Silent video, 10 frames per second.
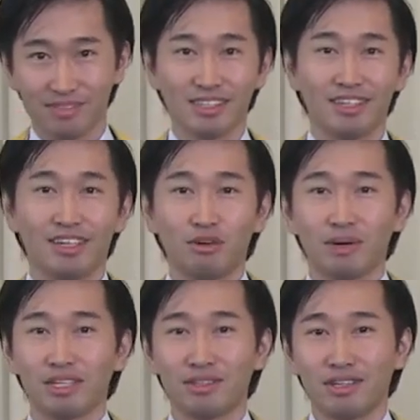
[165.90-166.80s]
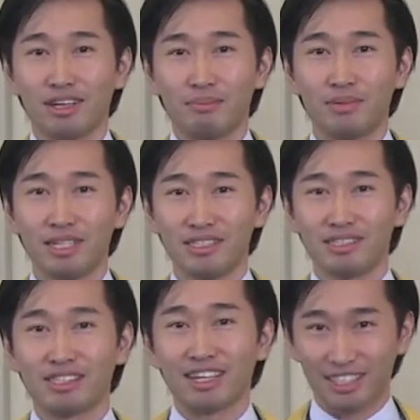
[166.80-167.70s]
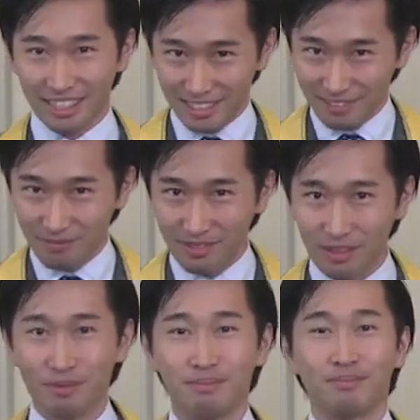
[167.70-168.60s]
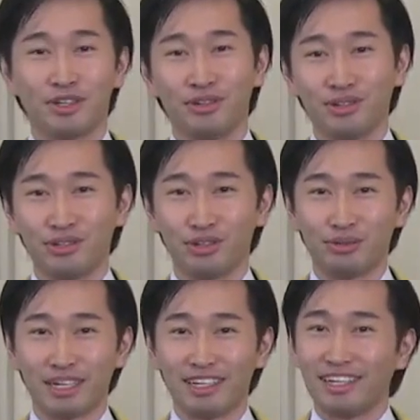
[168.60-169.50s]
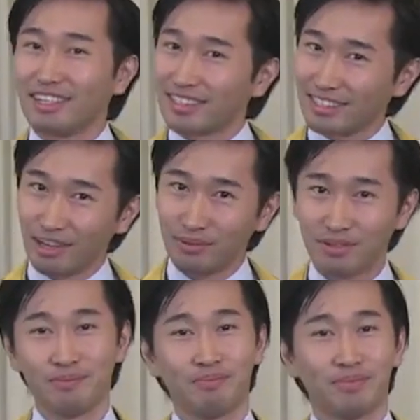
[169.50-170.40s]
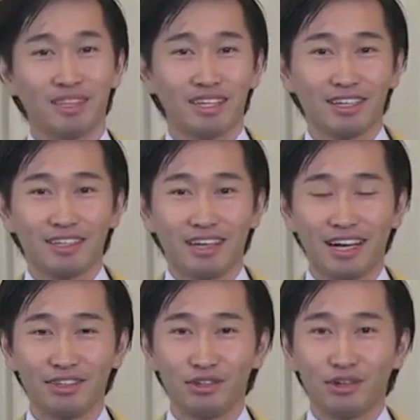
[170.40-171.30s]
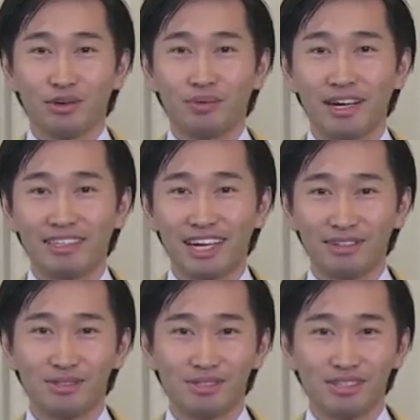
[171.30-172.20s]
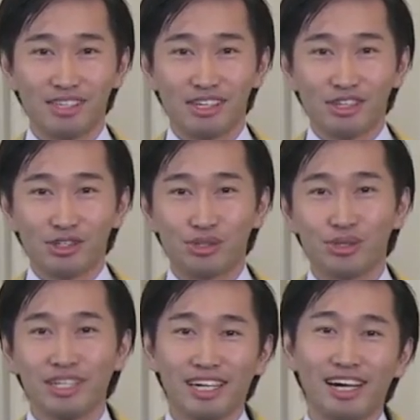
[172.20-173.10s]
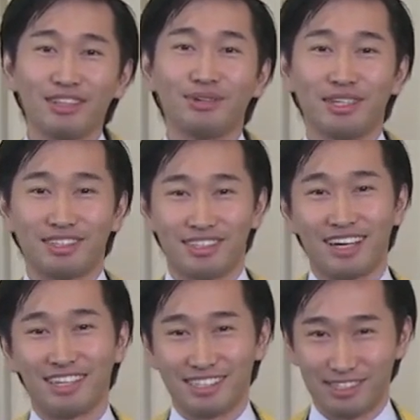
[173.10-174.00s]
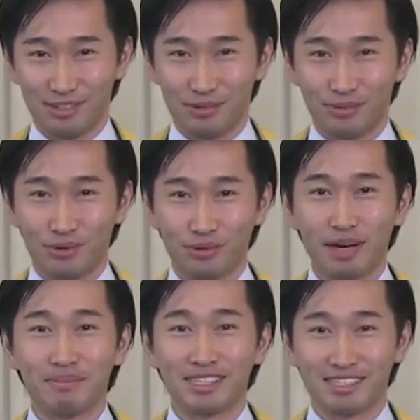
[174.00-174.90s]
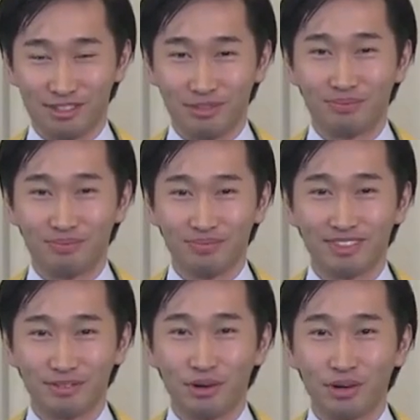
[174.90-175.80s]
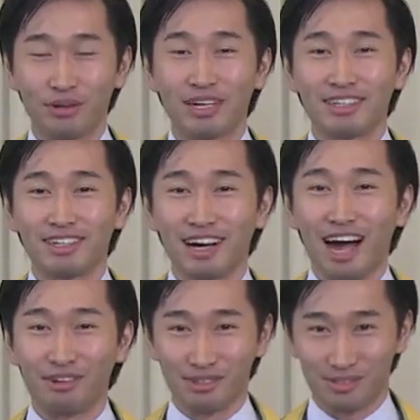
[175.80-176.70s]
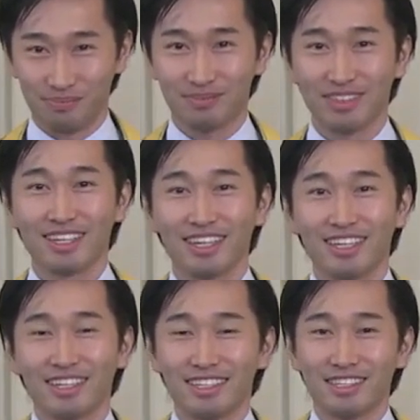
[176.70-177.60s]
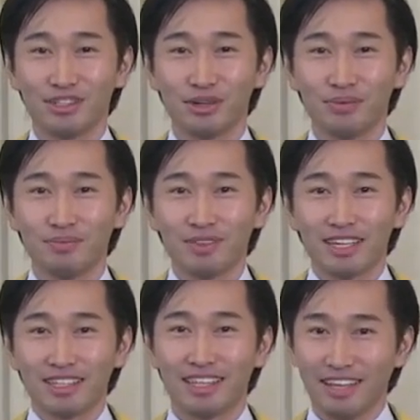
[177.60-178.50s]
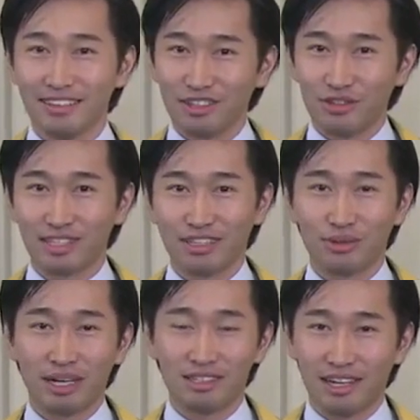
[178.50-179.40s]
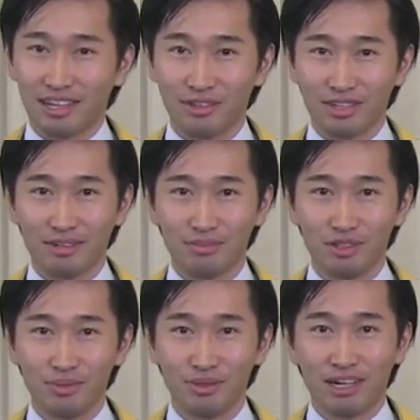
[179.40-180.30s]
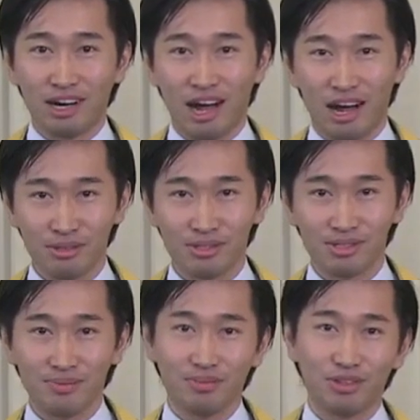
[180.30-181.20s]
But please search Google or cell phone and find out $300 for one month for your house. So then you can, uh, you can move your house to